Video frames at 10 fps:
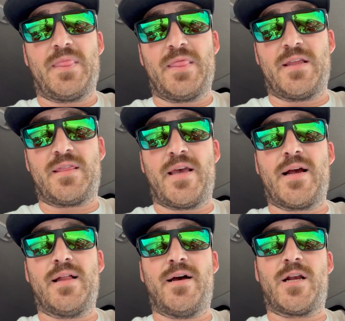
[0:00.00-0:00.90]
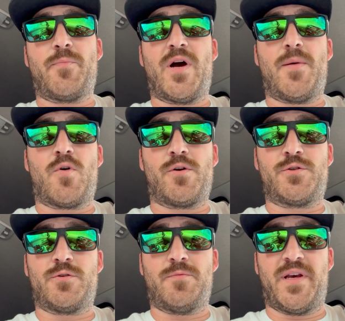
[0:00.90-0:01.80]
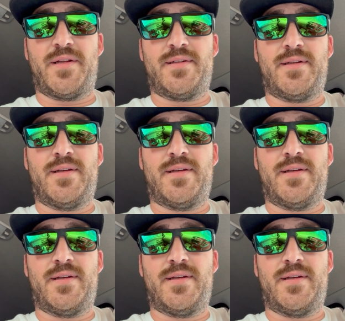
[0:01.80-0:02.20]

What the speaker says: The thing I like about Marshall, man,